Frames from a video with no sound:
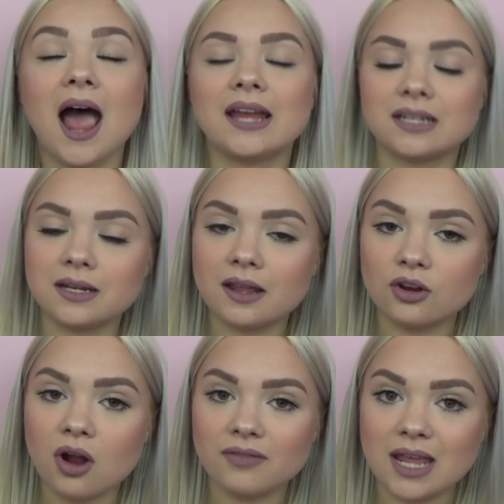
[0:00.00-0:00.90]
I did
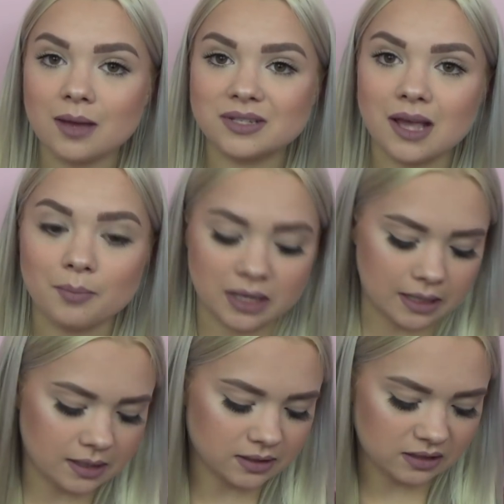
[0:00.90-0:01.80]
get it off of Amazon, but
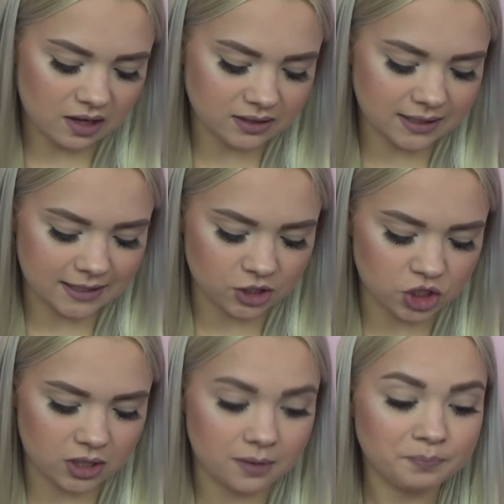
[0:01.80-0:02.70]
it is a Luxe
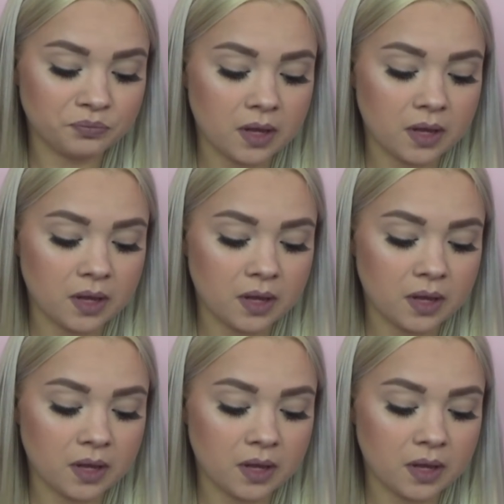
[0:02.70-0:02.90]
Addiction